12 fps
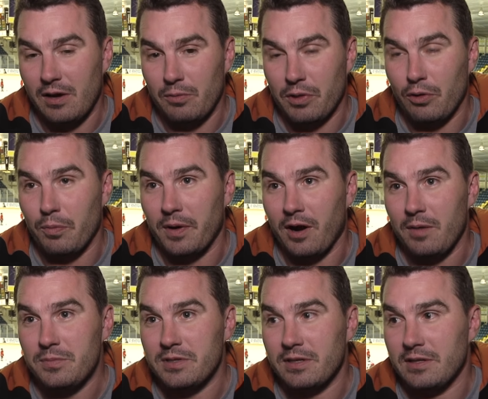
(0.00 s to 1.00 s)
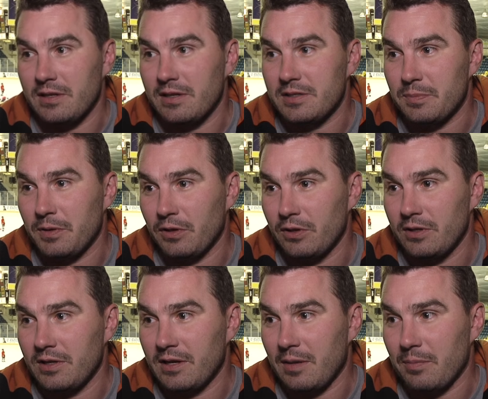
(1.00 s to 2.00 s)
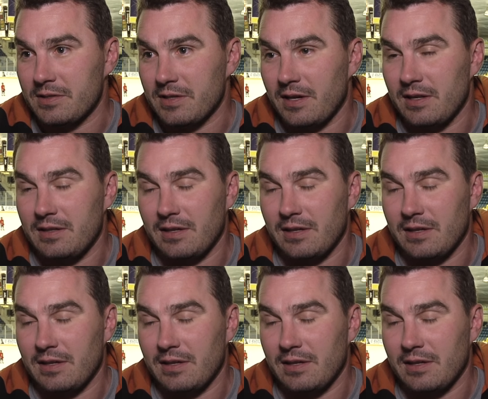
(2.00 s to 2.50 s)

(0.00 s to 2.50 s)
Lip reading: with open arms, and it's been good, and I'm excited